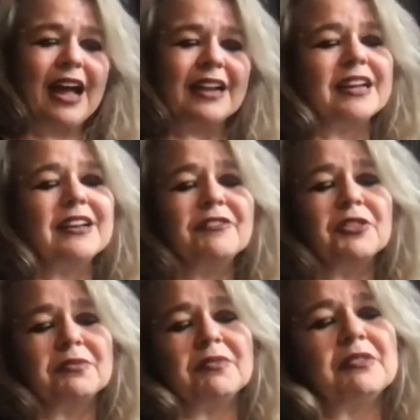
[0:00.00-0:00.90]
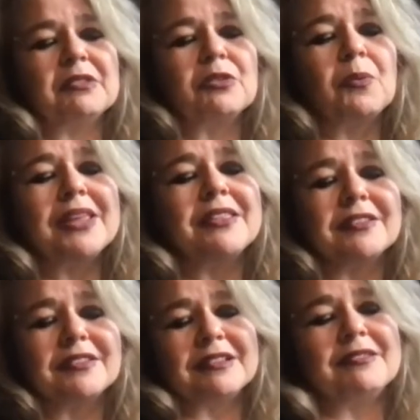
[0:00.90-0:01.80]
and i love the way
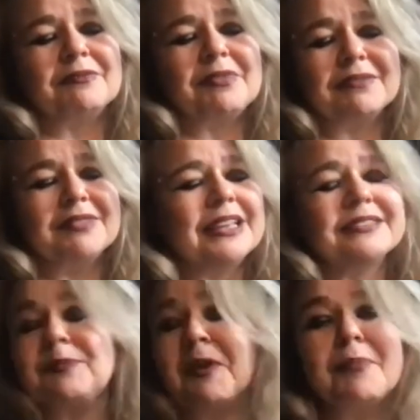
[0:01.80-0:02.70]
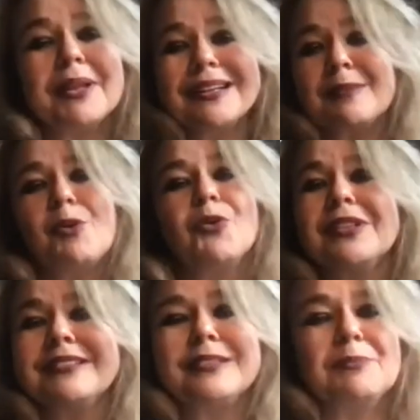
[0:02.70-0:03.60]
that experimental
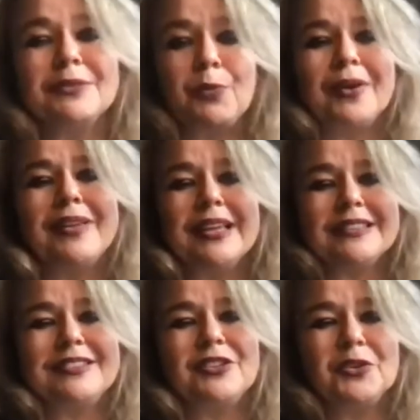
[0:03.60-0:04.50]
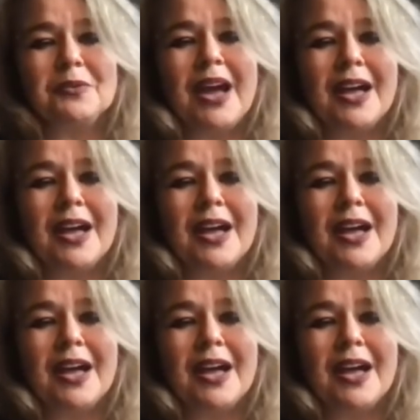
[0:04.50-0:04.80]
modernism is working to